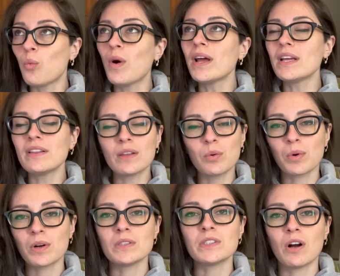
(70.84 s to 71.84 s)
What in the
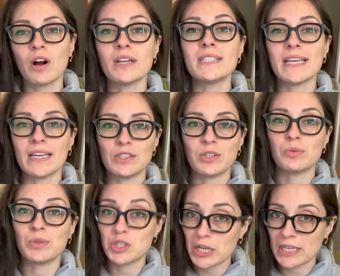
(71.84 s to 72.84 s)
world are tender
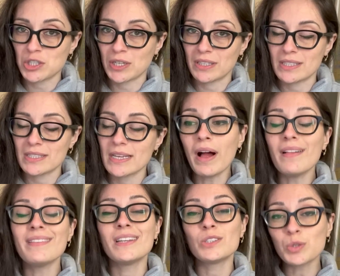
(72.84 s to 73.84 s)
rejections?
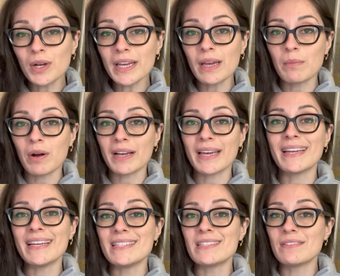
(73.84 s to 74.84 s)
Well, the trucking
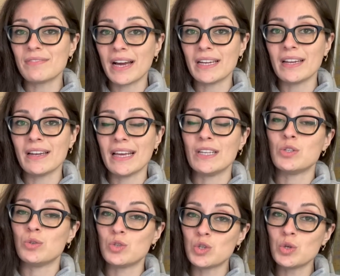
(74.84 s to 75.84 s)
market is divided
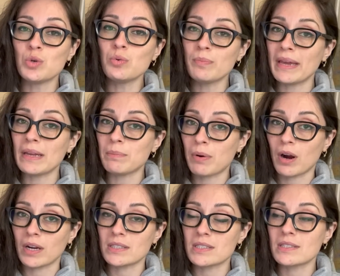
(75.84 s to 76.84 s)
into two main
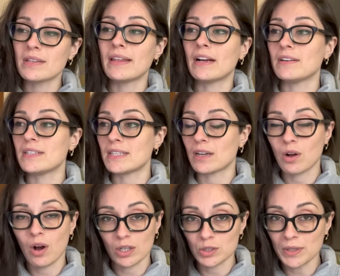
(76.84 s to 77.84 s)
parts. There is the
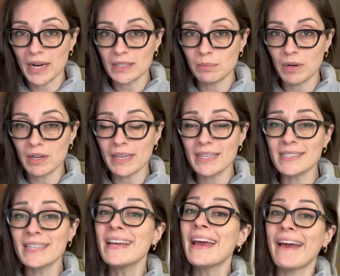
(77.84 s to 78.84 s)
contract
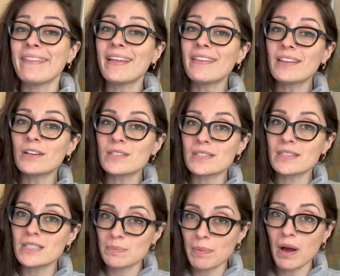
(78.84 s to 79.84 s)
market, and then there's the
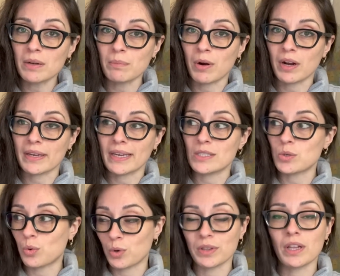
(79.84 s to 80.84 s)
spot market
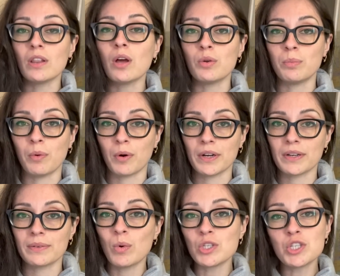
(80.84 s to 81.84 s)
or the load board.
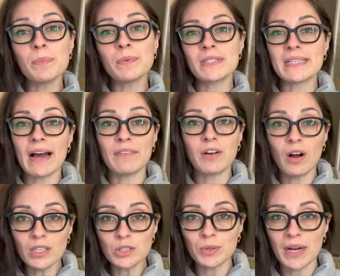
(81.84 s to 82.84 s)
When shippers have
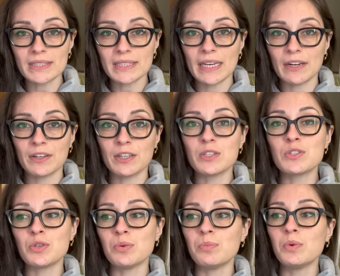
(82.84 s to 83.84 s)
contract carriers
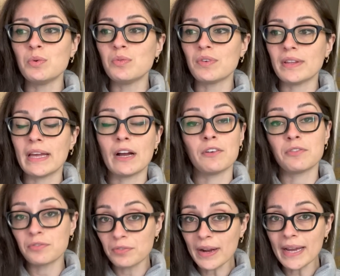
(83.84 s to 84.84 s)
to move their
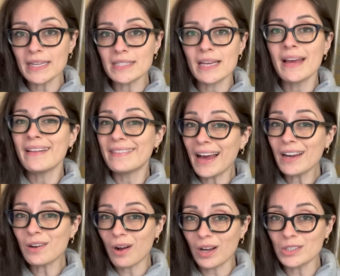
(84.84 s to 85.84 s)
freight,
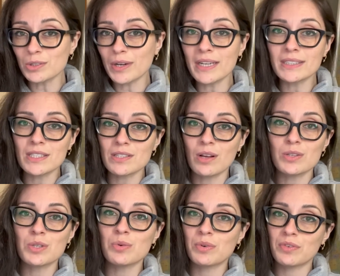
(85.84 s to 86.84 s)
that contract is
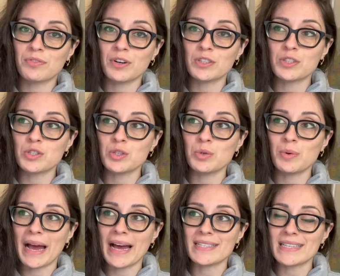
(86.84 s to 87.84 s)
also referred to
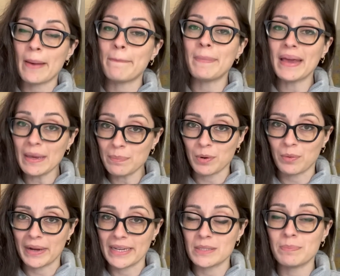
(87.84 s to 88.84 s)
as a paper
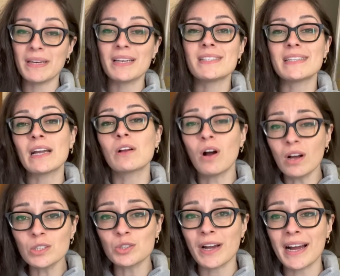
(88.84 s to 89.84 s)
rate because that
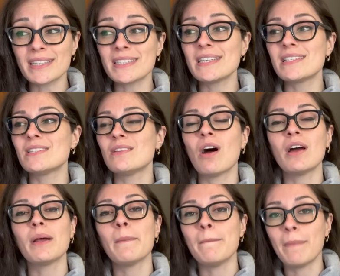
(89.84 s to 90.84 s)
contract is
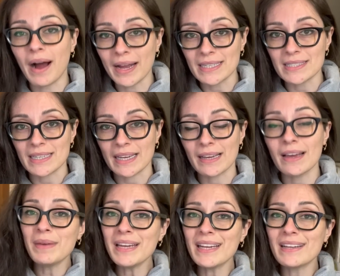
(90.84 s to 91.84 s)
non binding,
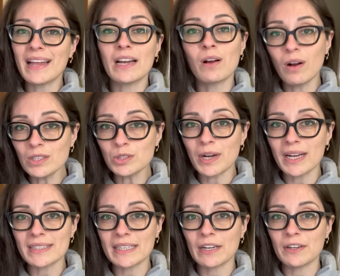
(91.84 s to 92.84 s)
meaning that
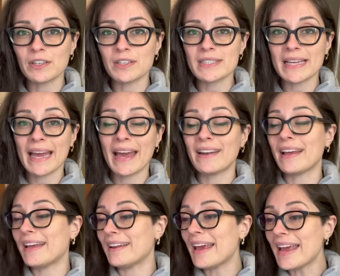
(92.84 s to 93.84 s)
contract carriers can
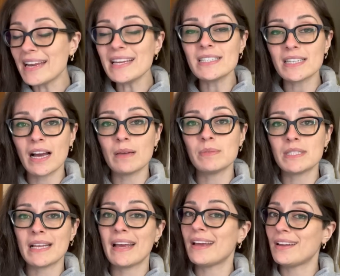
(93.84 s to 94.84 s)
at any time
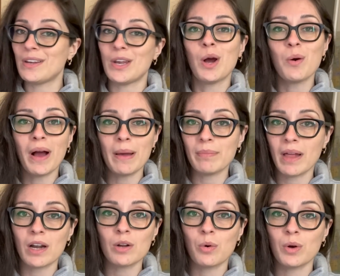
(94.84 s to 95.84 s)
say, No, I'm
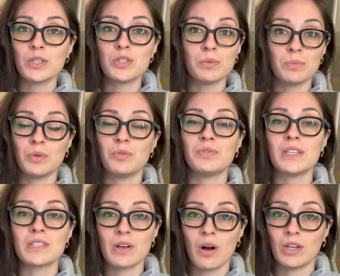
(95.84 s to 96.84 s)
not going to move
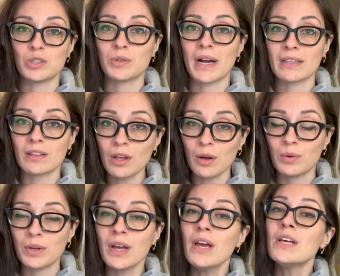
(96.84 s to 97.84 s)
this contract
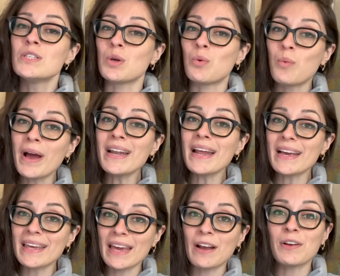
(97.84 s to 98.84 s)
load. So when a
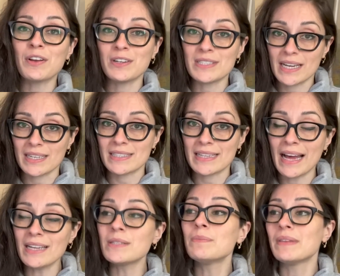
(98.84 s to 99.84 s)
carrier does
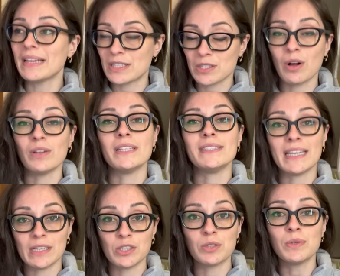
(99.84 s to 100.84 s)
that, it's called a
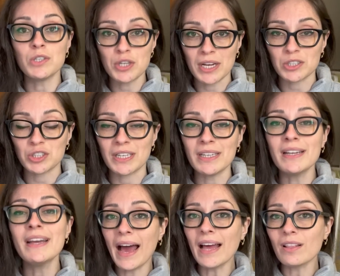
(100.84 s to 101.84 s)
tender rejection.
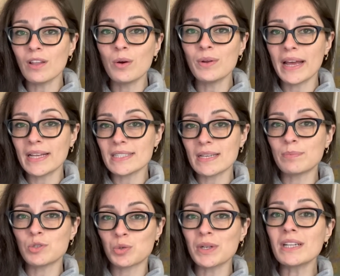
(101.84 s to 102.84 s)
That load ends
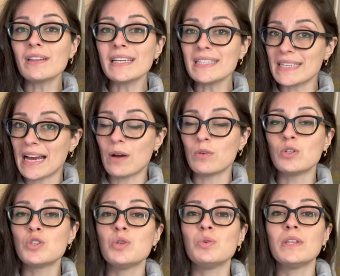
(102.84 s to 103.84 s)
up trickling
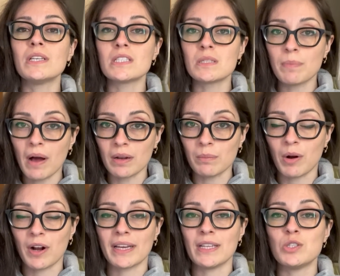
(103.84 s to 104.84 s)
down to the spot
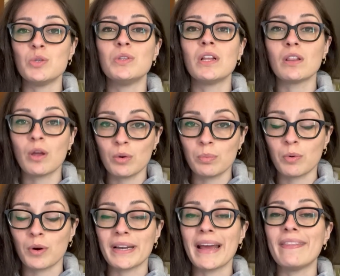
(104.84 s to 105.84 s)
market, to the load board.